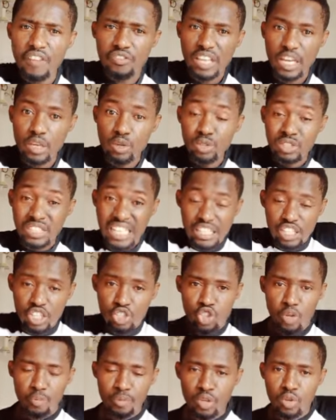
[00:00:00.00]
After you start
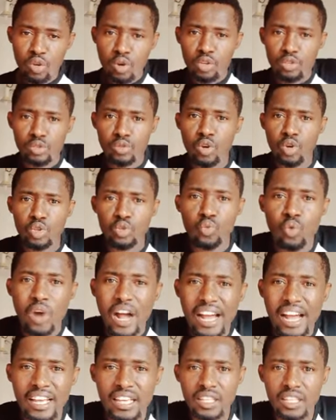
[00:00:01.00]
disturbing God,
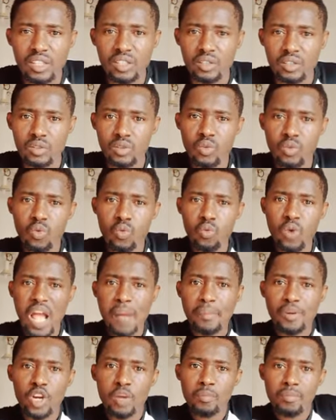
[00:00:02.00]
why?
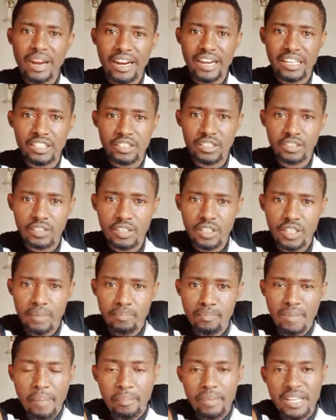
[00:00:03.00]
Why am I not married?
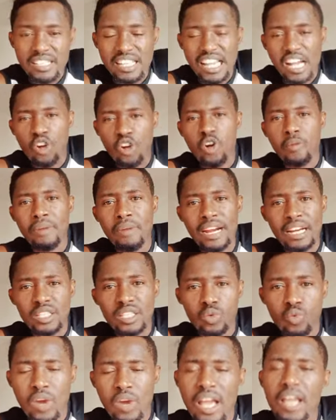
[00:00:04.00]
My mates are all
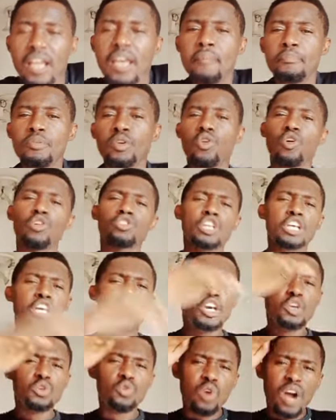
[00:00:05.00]
married. Why?
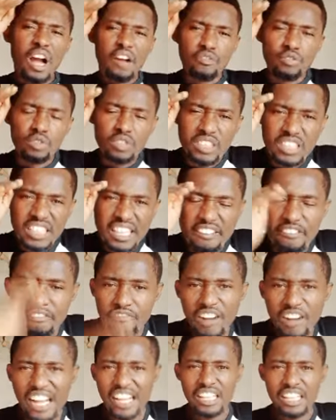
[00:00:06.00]
Because you have
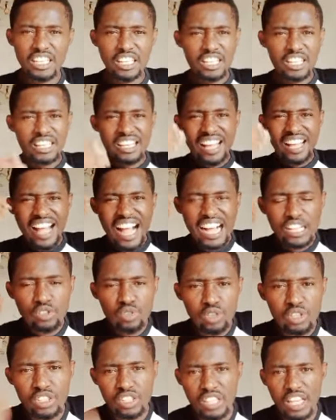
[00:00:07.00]
never
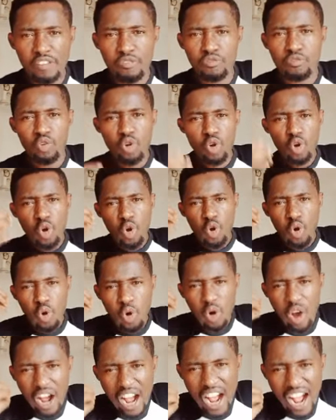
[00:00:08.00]
asked yourself,
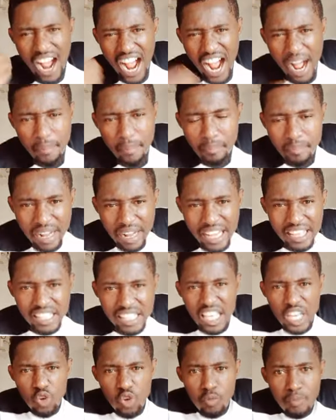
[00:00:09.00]
am
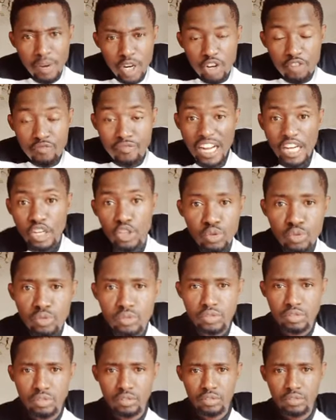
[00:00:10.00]
I a woman of
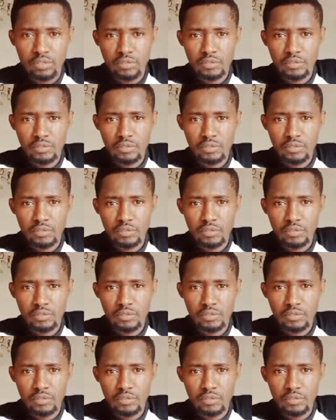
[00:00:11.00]
value?